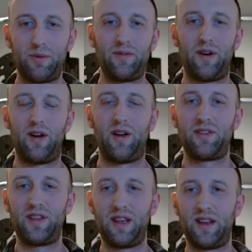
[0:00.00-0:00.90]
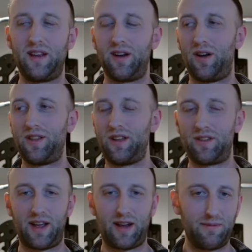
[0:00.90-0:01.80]
We've all seen all
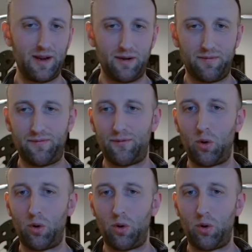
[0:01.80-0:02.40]
these, like, you know,